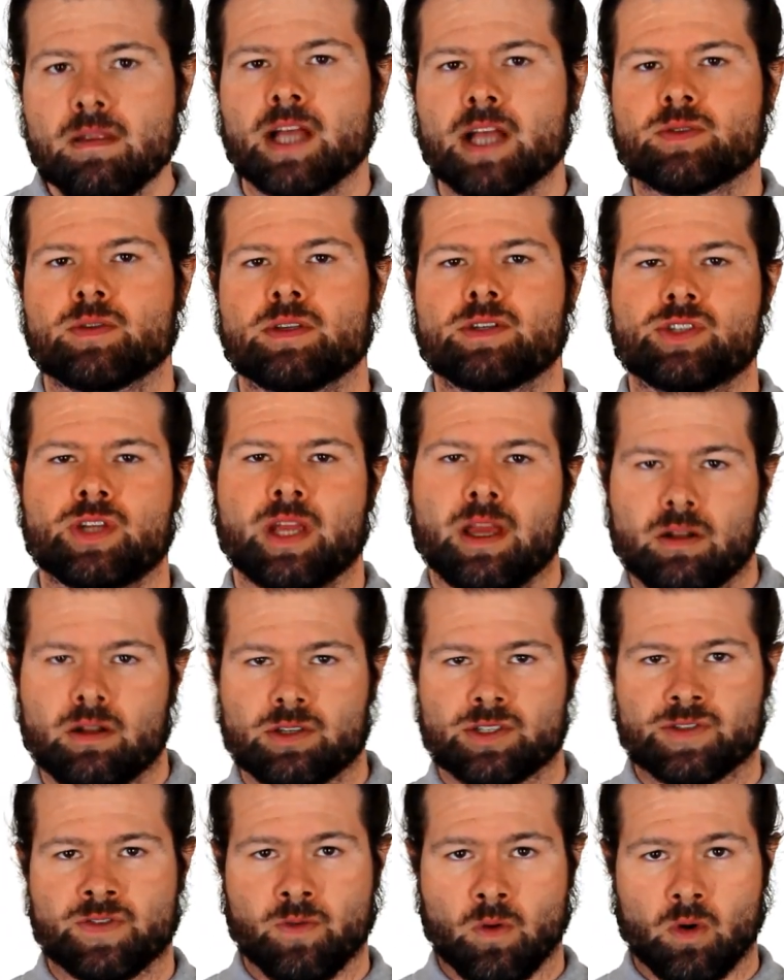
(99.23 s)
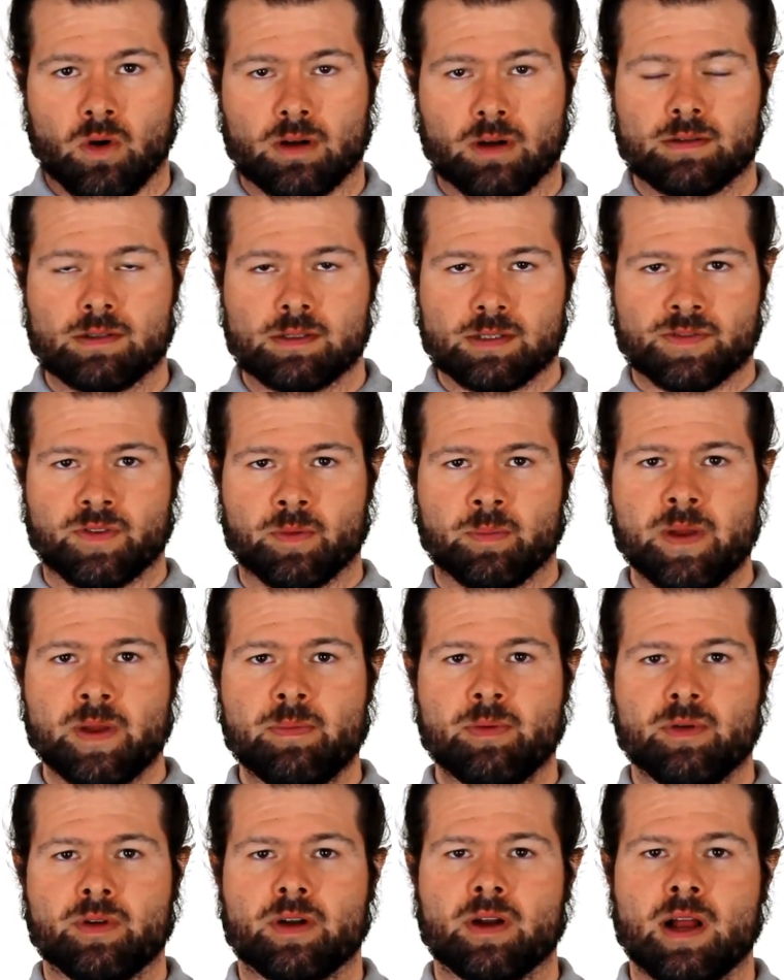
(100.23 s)
That's what this channel is for. It's for
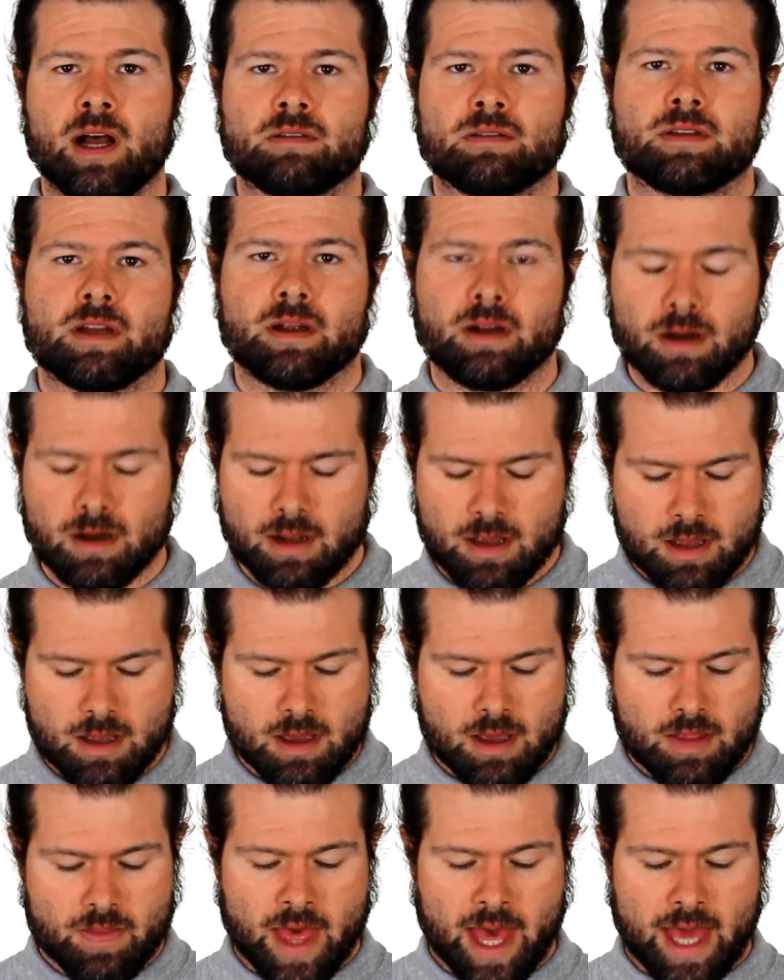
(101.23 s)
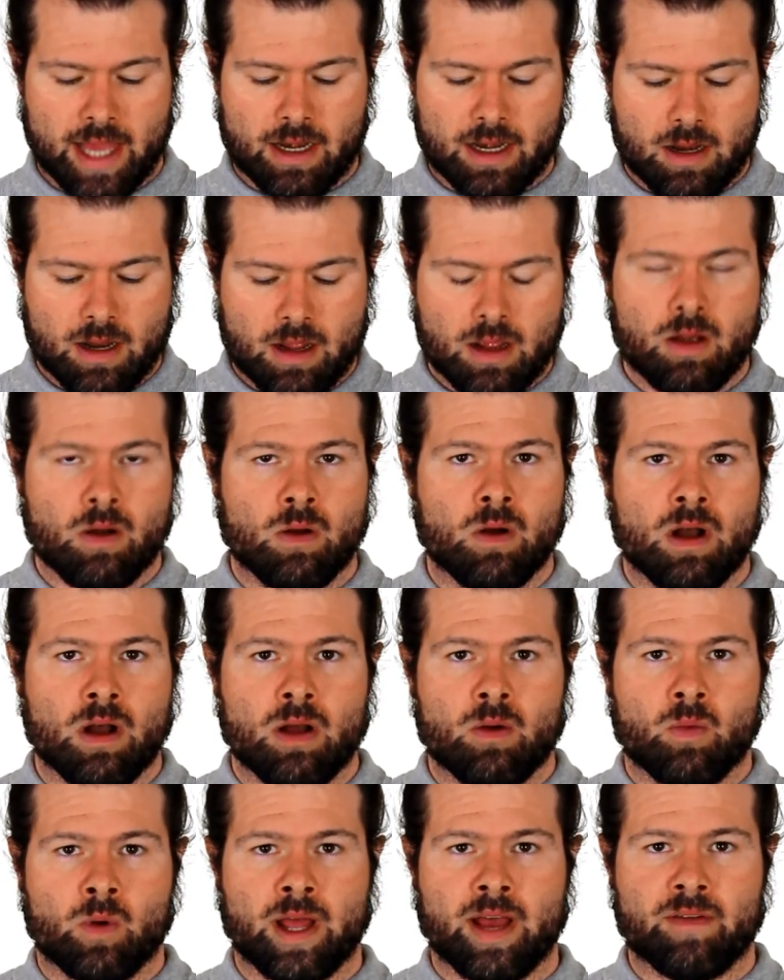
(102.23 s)
people that are out there that
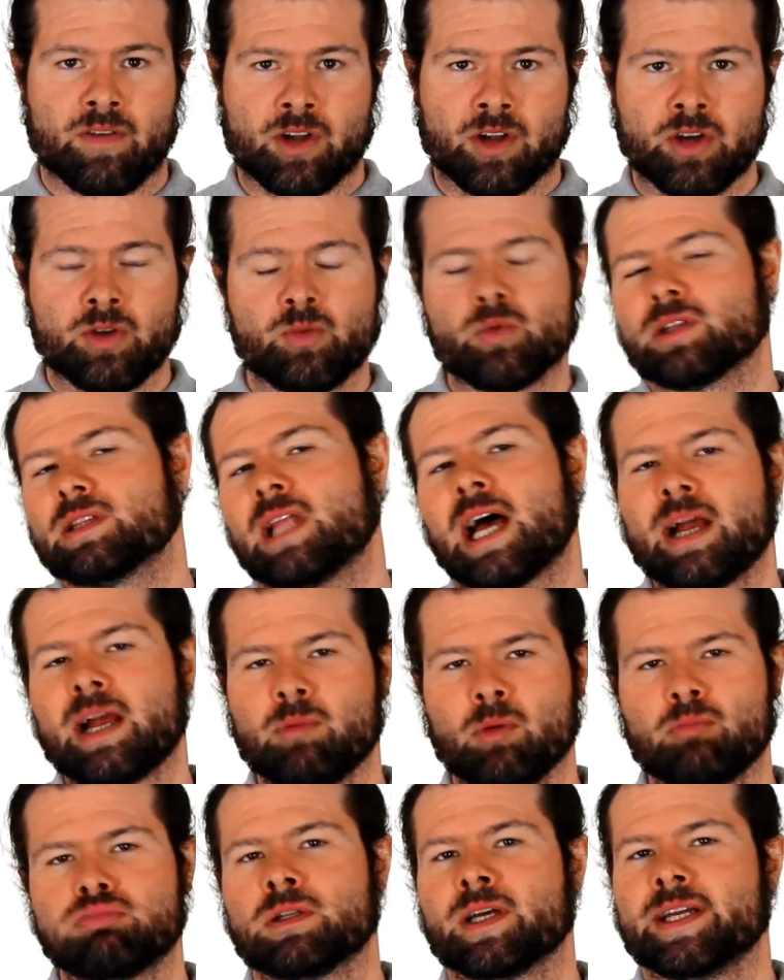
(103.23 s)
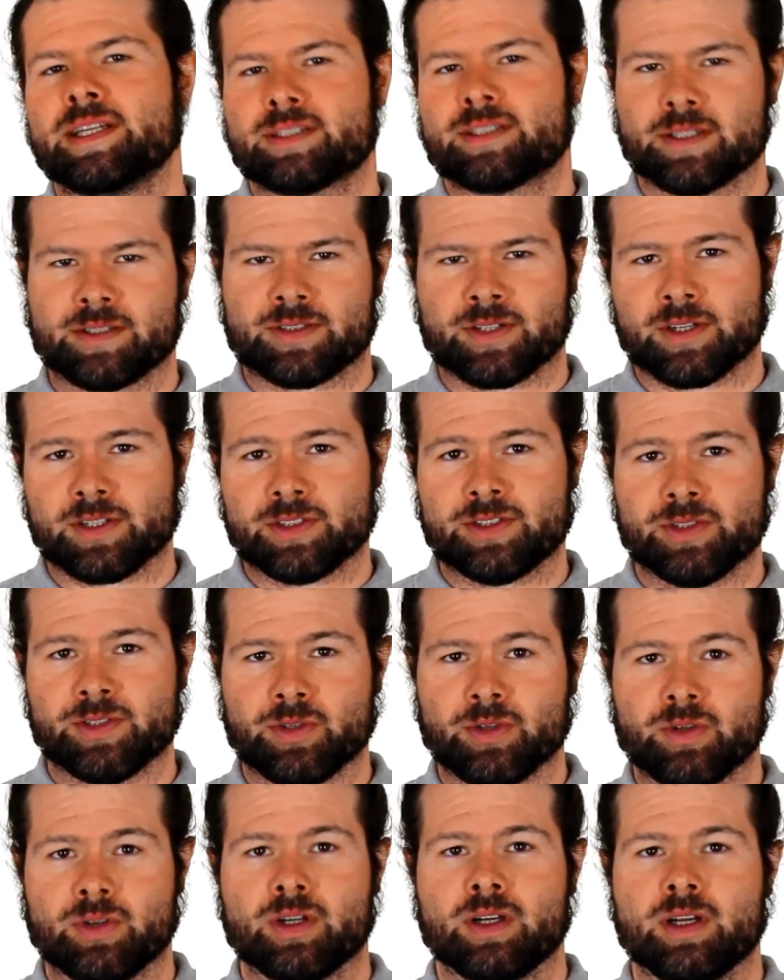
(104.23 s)
want to have a good reliable place to turn
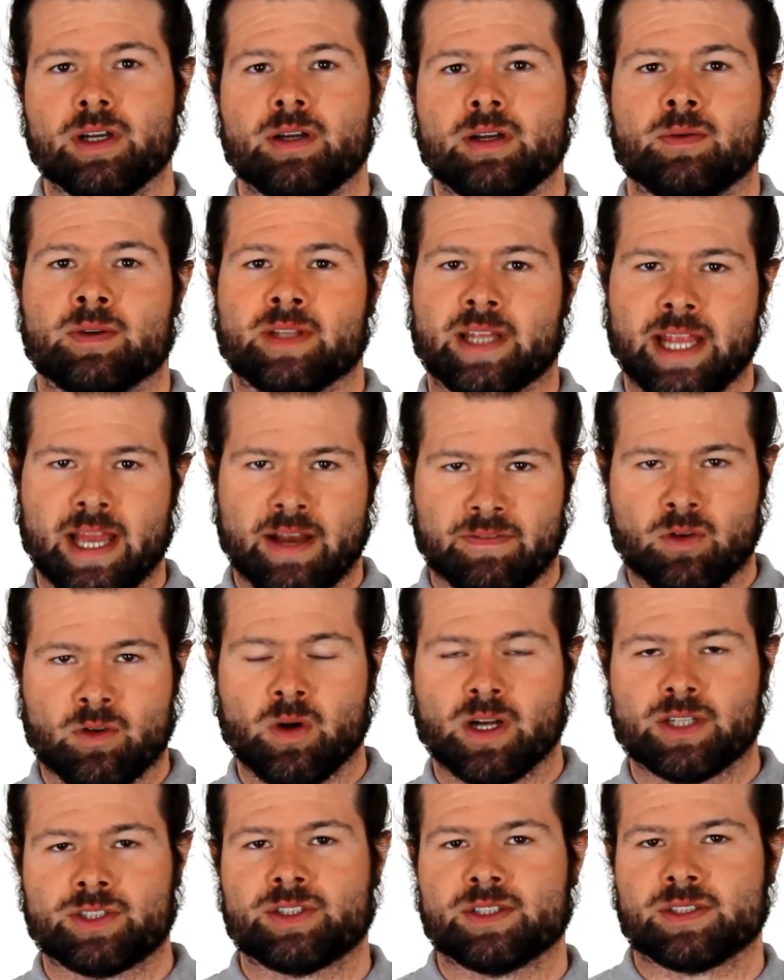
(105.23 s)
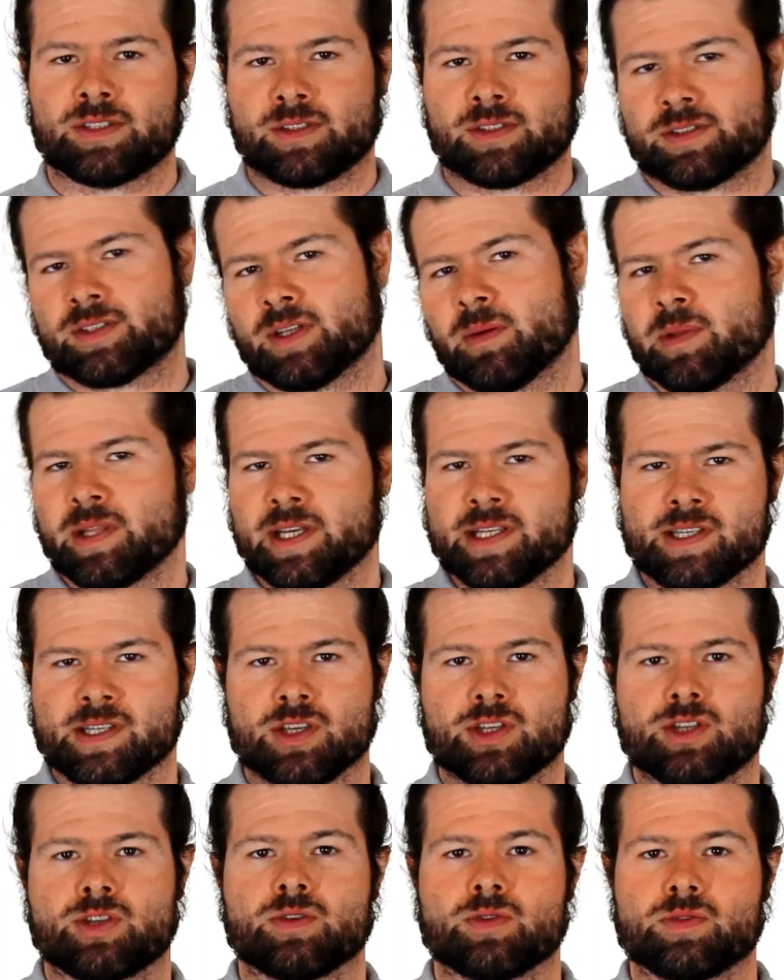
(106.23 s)
to when they have questions to some of these
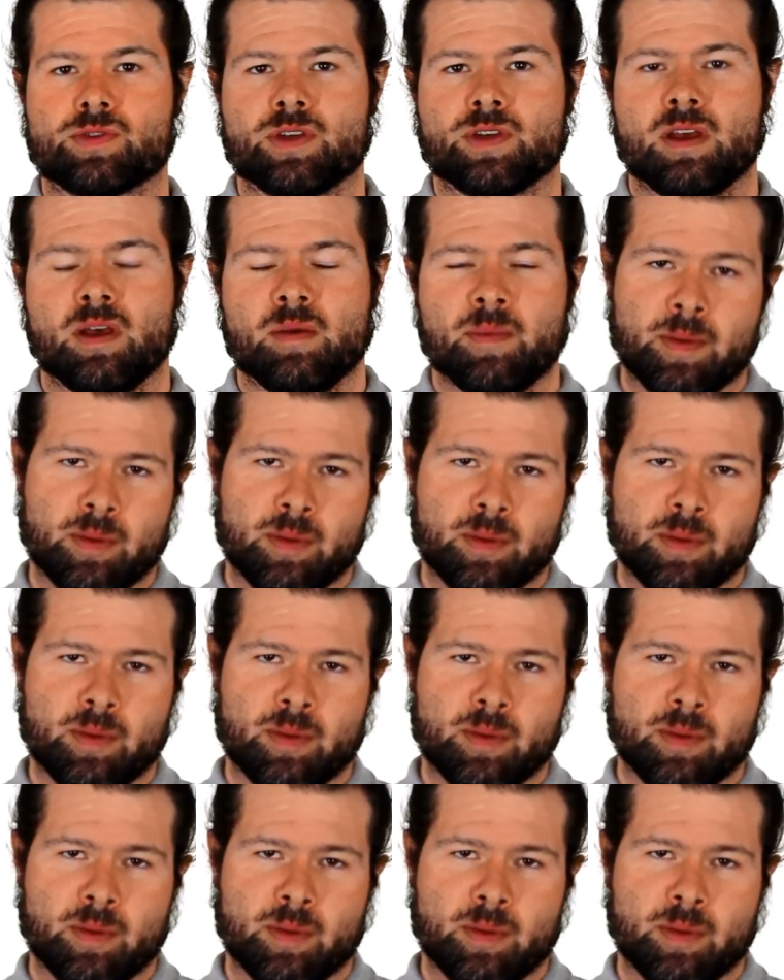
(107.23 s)
issues.